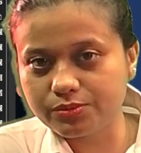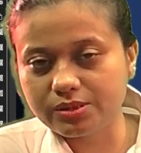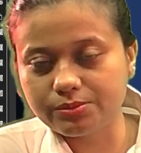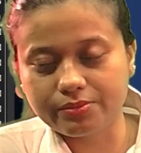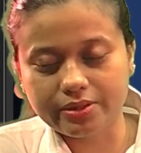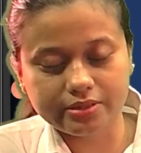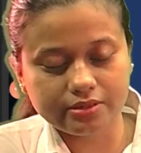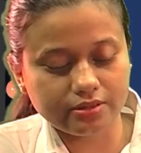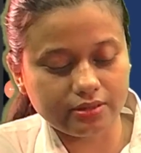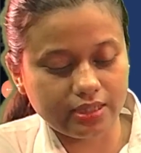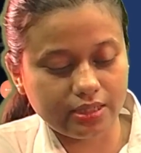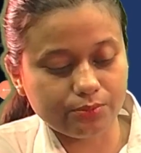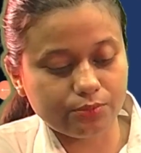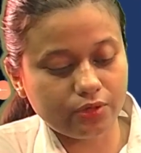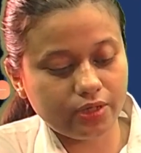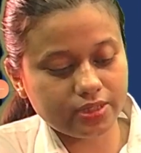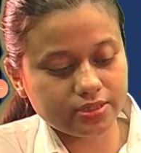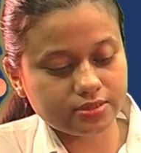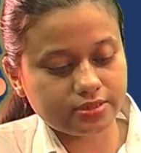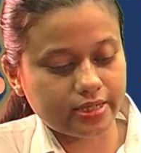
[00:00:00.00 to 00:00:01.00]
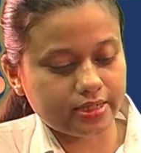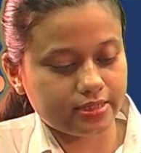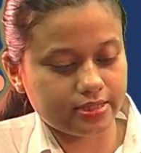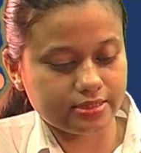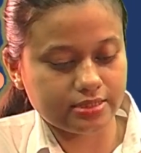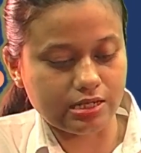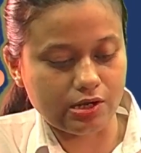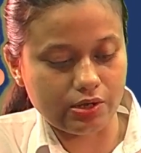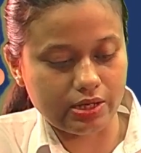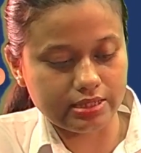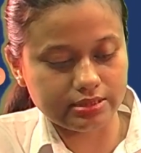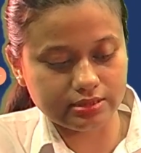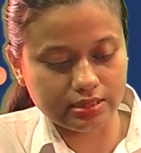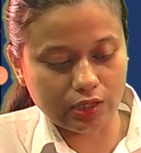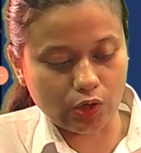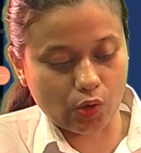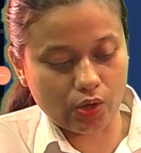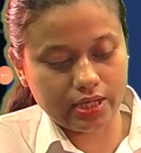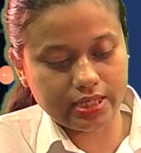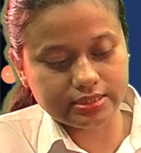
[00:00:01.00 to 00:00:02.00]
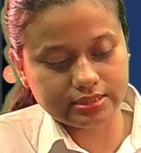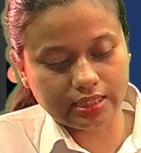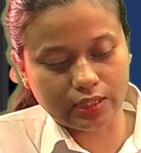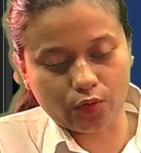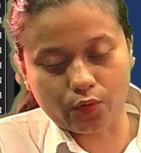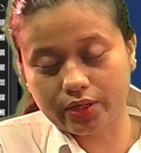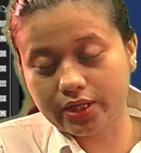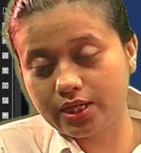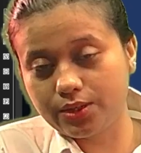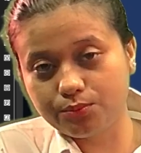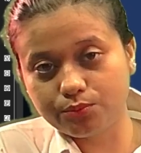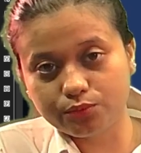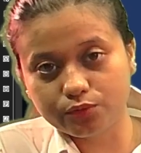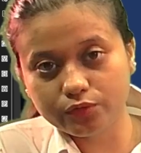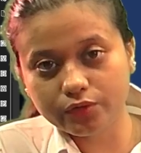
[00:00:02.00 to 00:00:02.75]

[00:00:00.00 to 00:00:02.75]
by the neighboring state is the Lakhimpur,